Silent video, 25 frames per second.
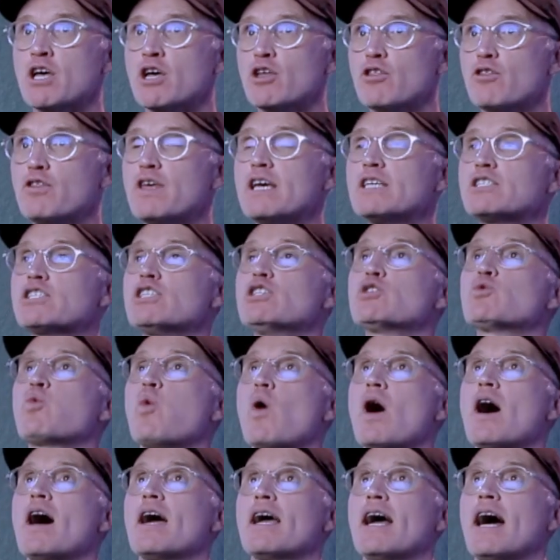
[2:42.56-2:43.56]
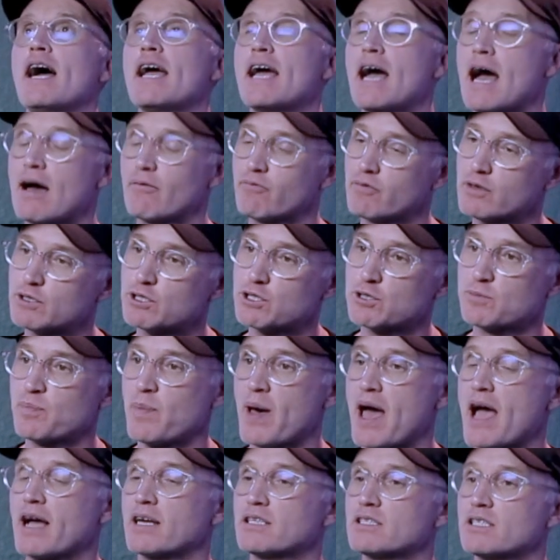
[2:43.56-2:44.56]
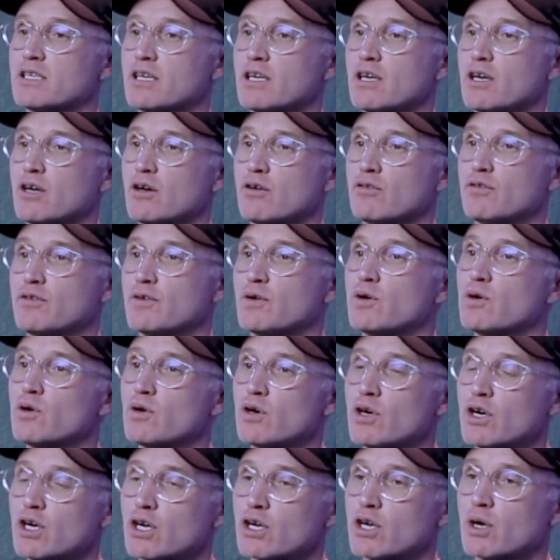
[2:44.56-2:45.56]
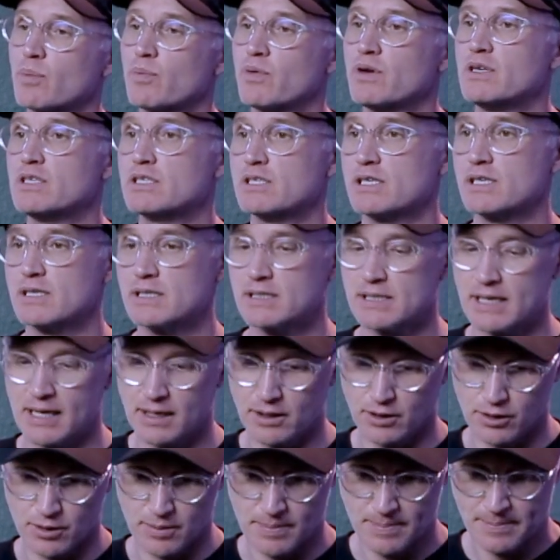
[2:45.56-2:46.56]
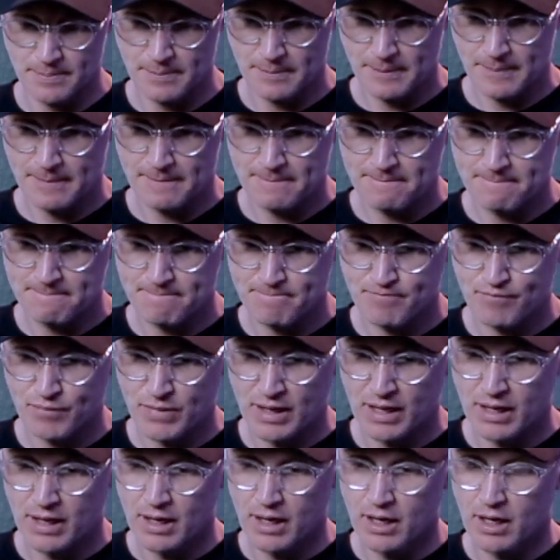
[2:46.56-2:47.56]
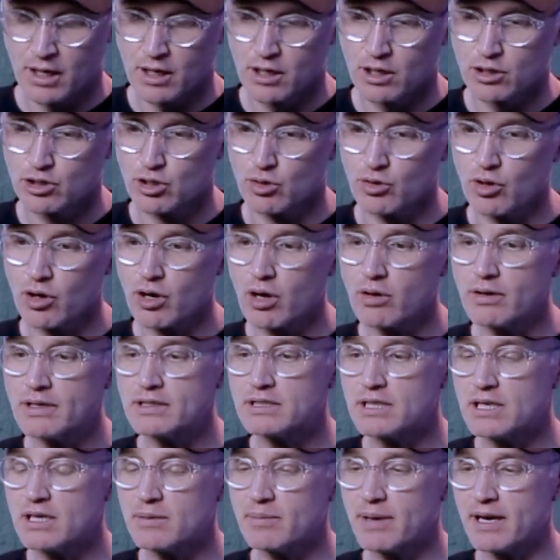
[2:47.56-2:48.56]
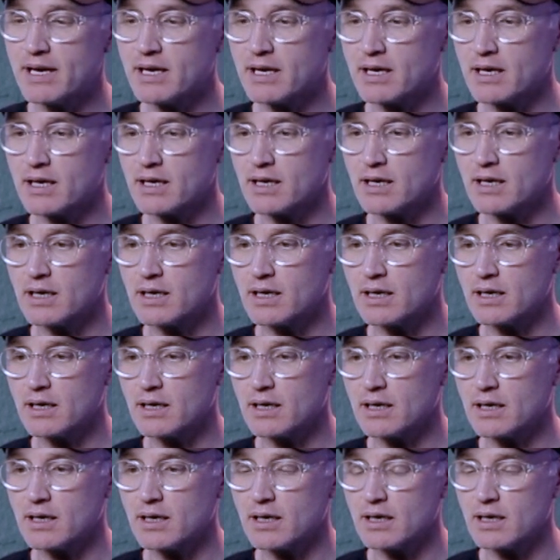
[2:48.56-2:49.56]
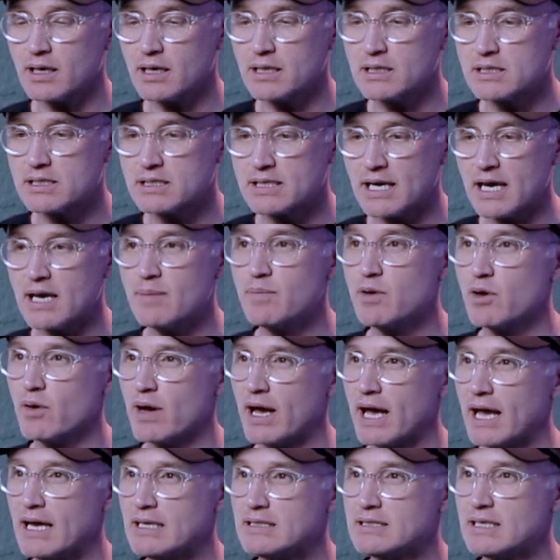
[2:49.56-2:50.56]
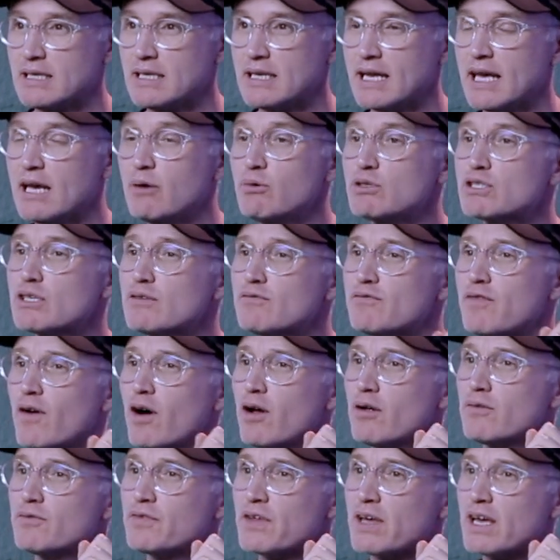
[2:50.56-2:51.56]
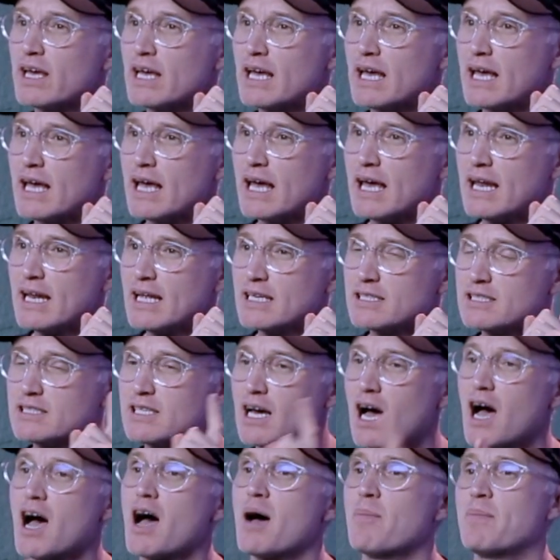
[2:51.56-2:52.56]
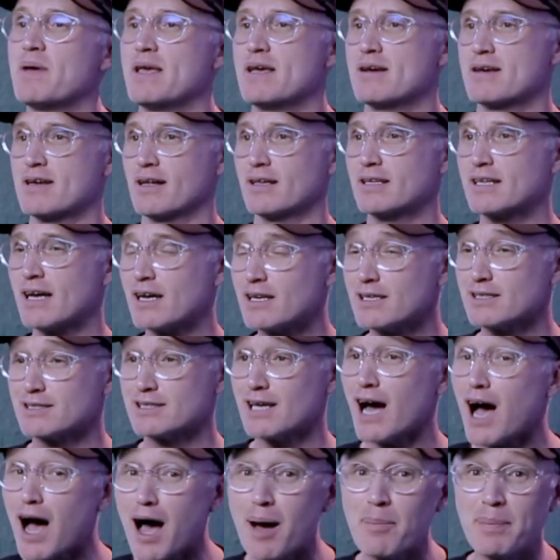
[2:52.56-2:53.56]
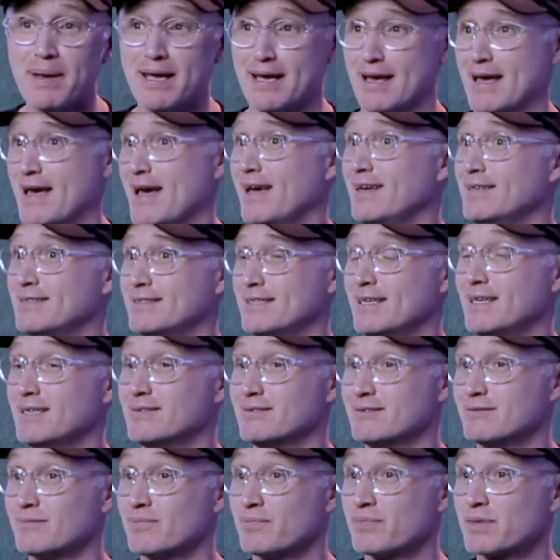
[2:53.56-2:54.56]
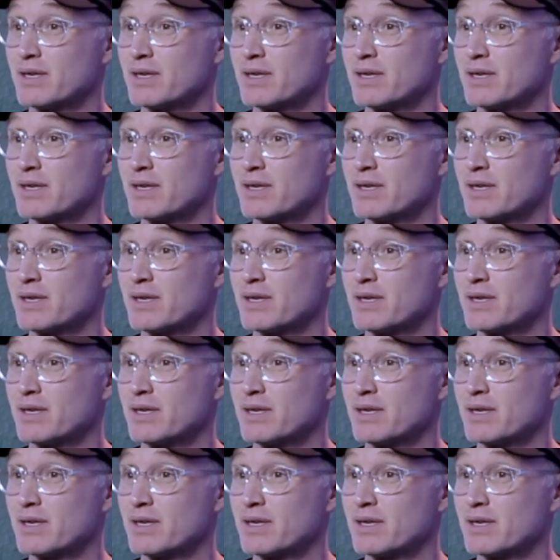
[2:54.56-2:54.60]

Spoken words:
This is why I have respect for Gurpreet Singh Sandhu. So not only did he make his debut at 18, he was involved in a derby, a Calcutta derby at 18.